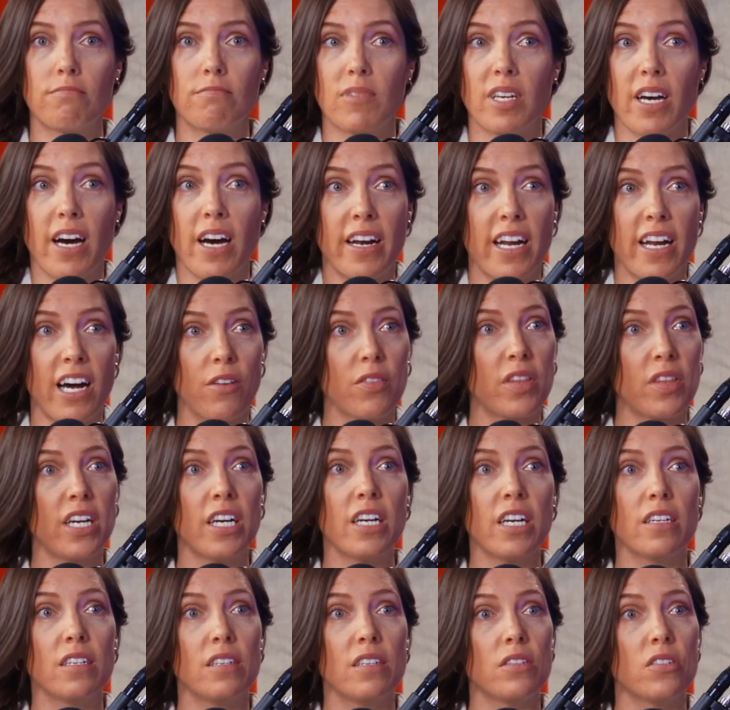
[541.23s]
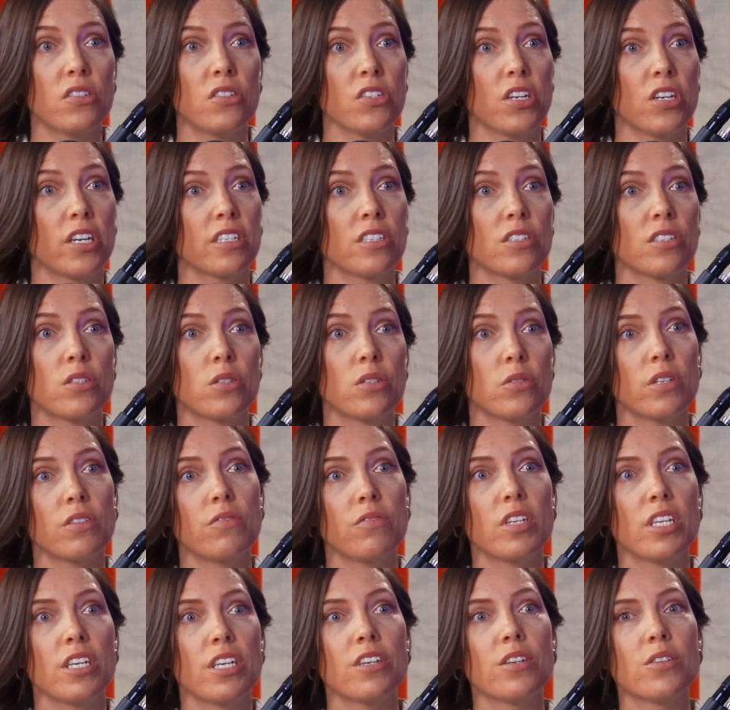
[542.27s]
got out there and started doing
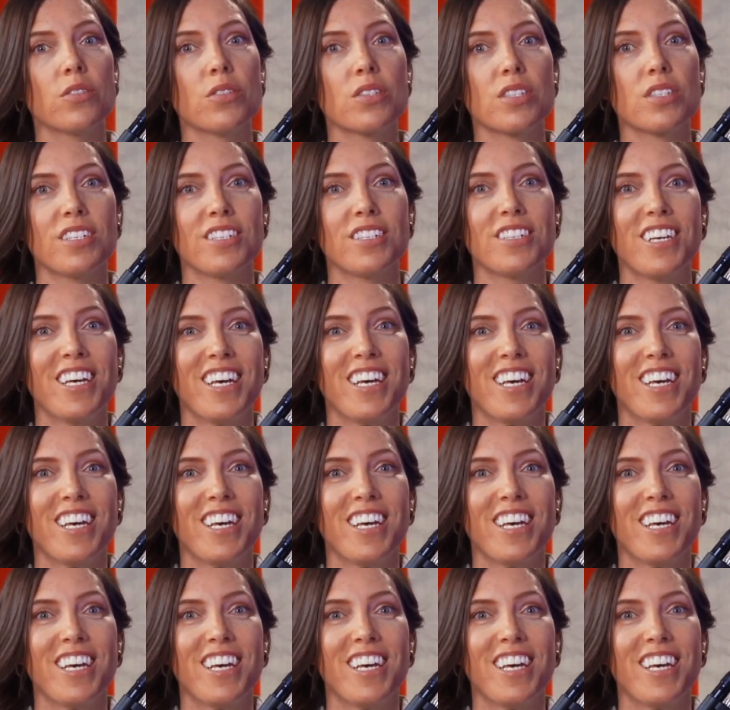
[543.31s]
videos and